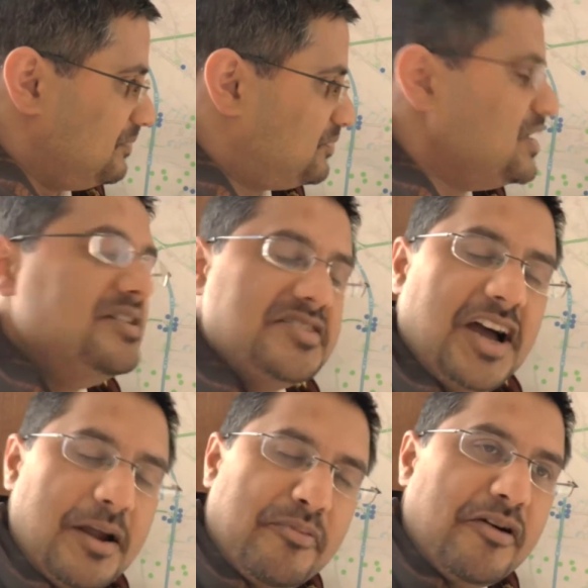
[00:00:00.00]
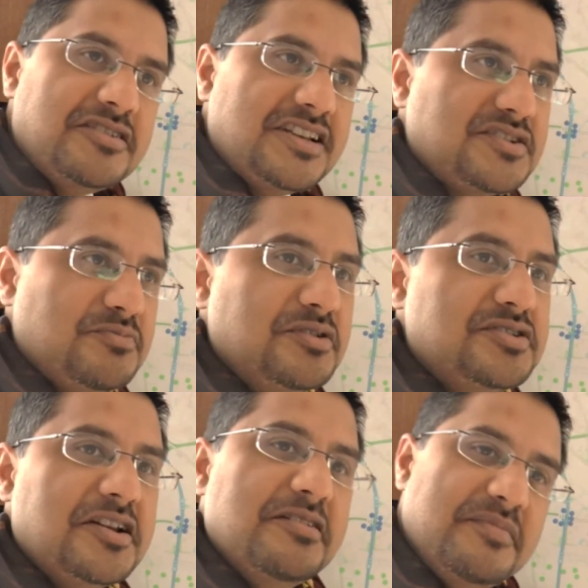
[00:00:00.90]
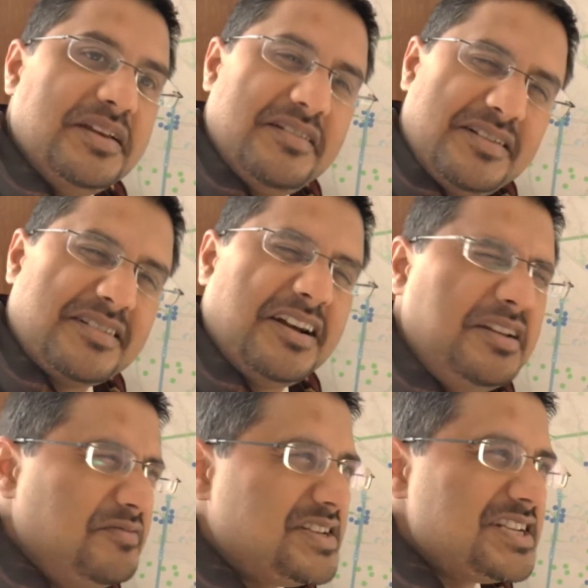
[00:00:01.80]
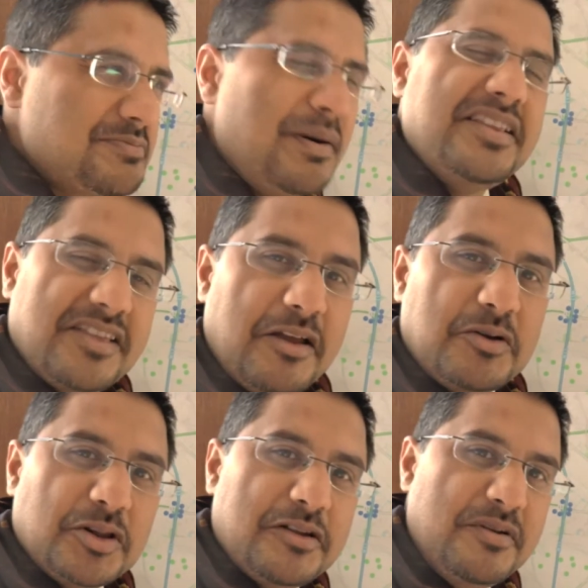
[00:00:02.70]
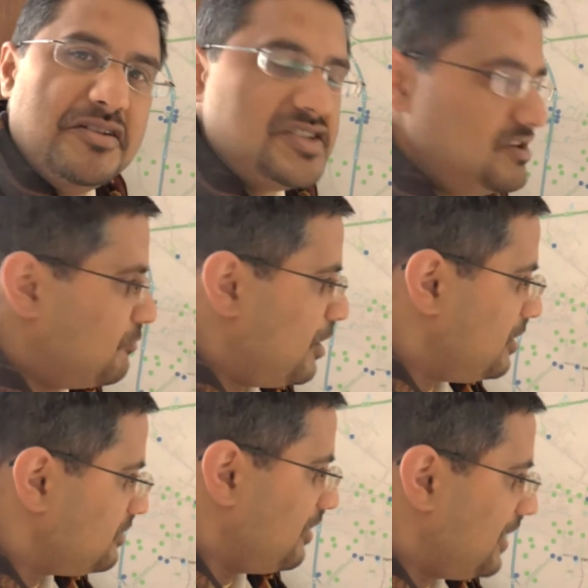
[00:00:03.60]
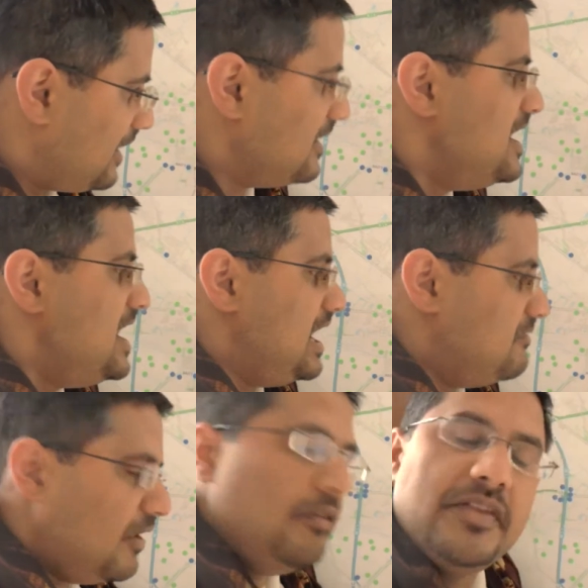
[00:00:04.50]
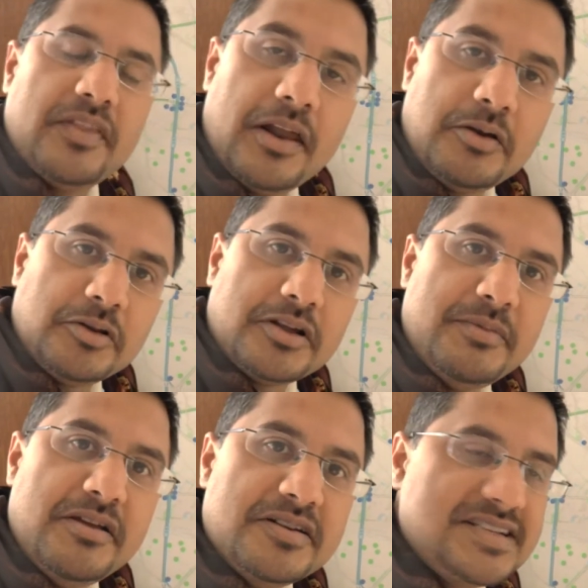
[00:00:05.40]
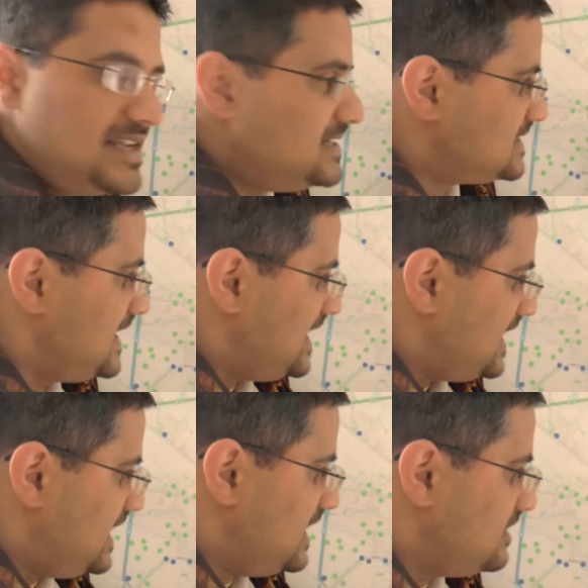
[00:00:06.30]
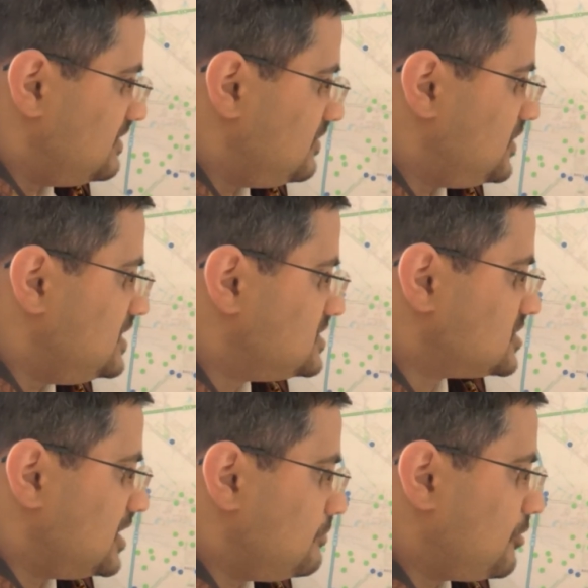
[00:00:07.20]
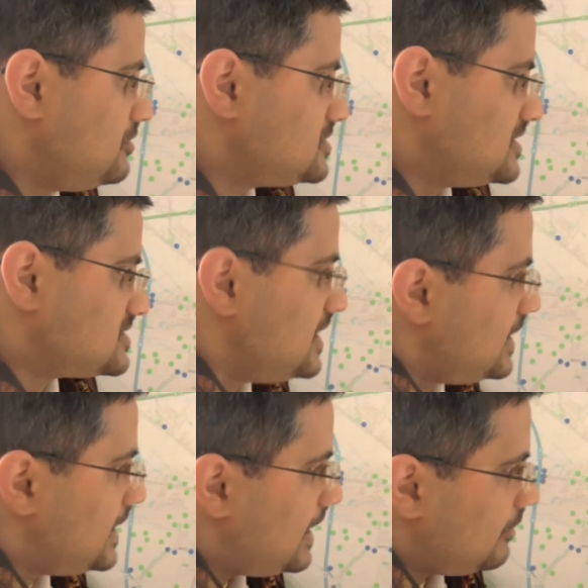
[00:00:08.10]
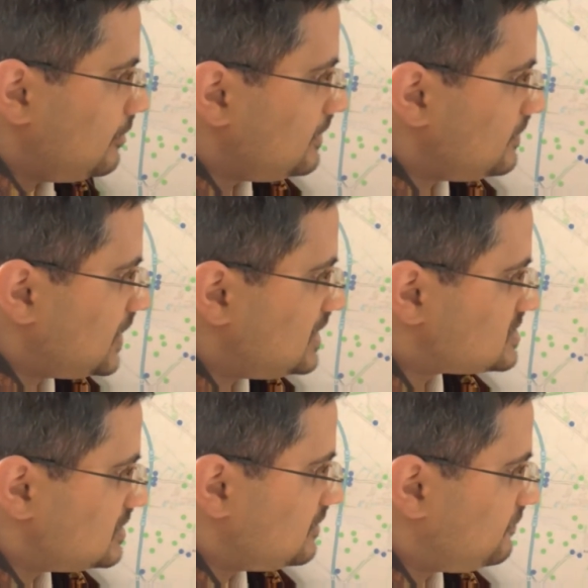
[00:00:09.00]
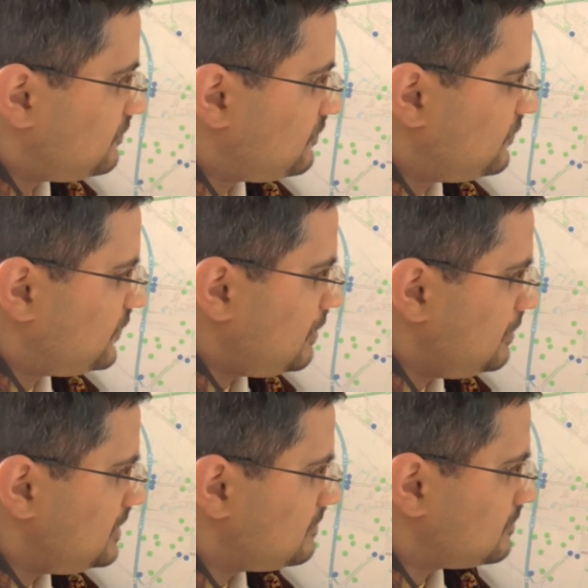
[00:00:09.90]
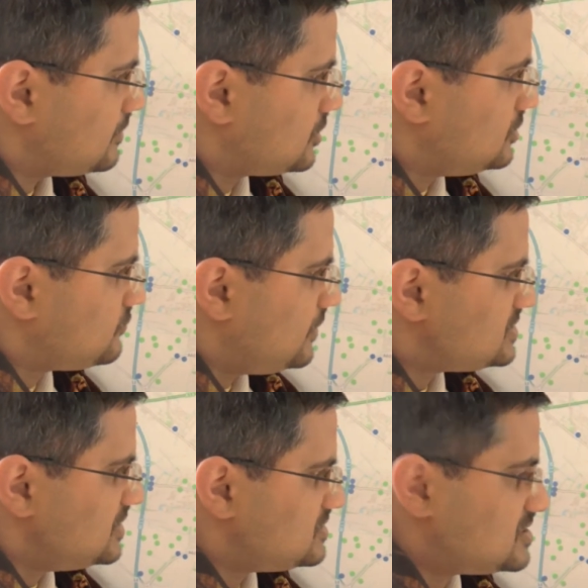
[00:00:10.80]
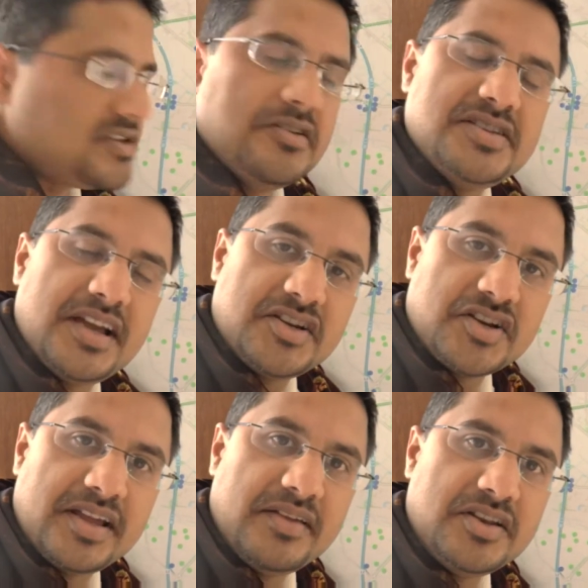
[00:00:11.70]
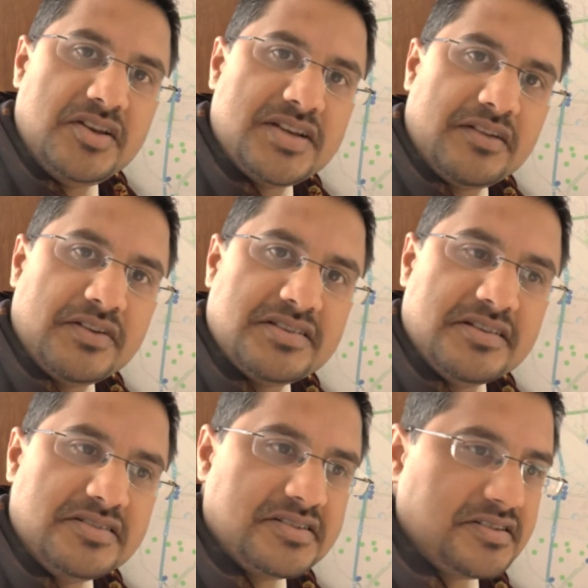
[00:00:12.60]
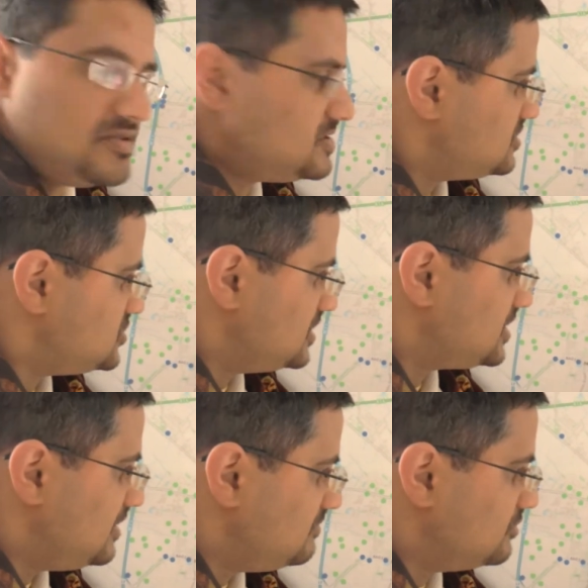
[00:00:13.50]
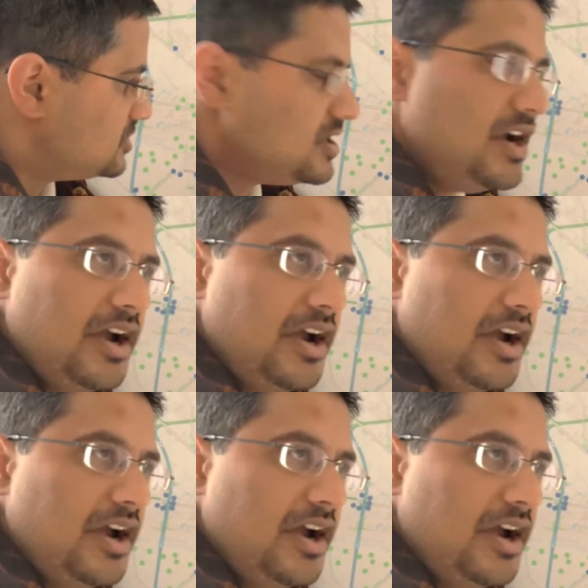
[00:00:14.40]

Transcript: the entire process was done kind of despite the local community rather than involving the local communities in the design process. Now, there's a very good residents association. Here's a Newtown Residents Association in Cambridge,